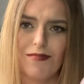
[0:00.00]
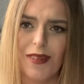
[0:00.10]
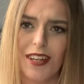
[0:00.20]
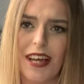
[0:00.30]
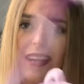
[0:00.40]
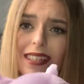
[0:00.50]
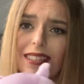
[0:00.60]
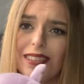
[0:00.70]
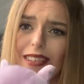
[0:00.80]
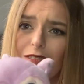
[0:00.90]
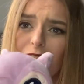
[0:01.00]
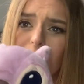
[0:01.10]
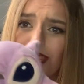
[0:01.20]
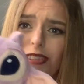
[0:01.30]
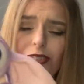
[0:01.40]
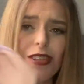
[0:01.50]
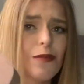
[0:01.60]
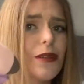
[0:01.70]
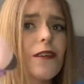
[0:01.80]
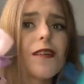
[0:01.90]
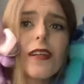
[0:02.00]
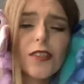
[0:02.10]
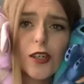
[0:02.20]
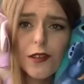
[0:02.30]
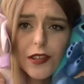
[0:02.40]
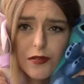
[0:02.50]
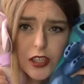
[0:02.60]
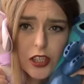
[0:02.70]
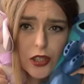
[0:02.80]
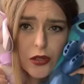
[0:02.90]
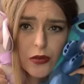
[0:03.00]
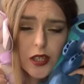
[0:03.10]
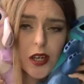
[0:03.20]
antennas, I don't know what you call them, but they're really soft and really cute,